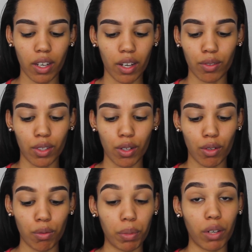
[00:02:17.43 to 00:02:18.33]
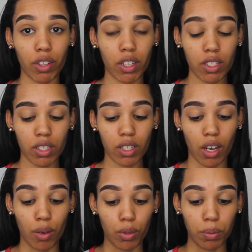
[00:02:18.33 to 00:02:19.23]
I don't know, but if it
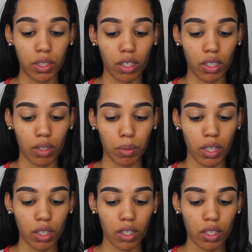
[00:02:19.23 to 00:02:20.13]
isn't, I will be taking it back.